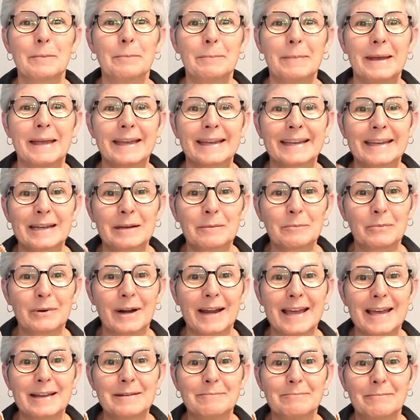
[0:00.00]
baking
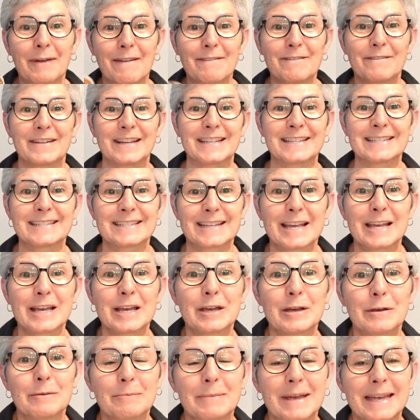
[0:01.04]
bran muffins
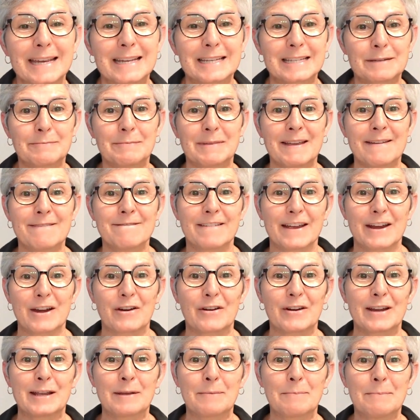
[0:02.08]
makes me
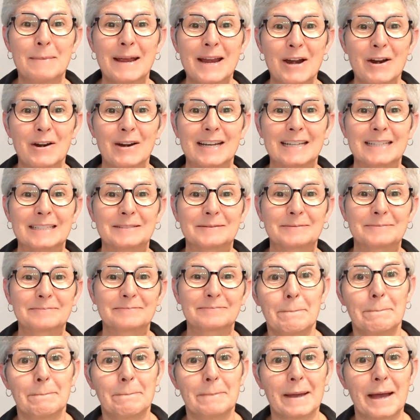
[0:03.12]
very merry.
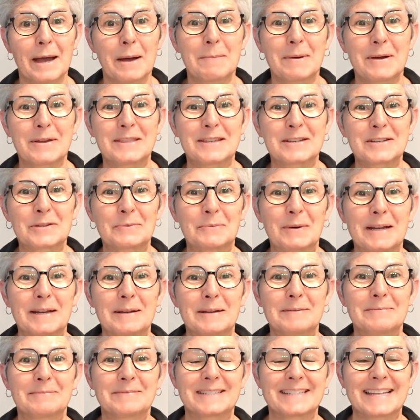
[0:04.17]
How about this one?
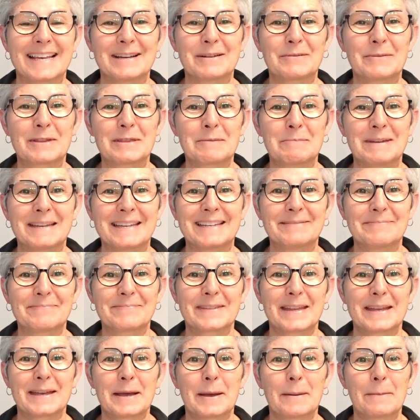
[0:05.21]
Say it with me.
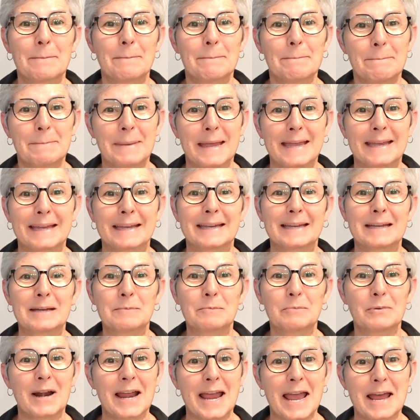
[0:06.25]

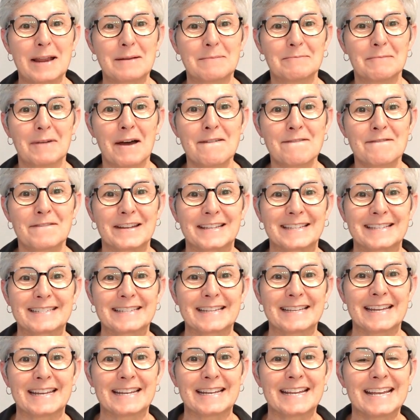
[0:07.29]
Baking bran
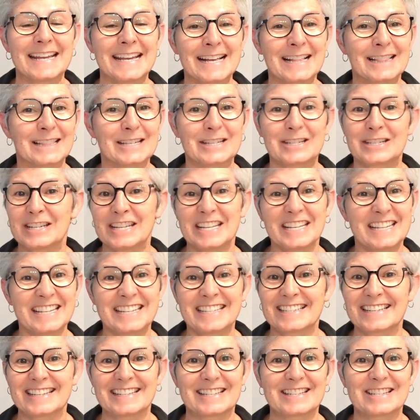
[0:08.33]
muffins in English
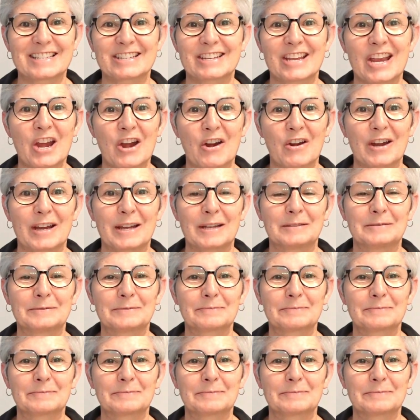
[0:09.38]
isn't scary.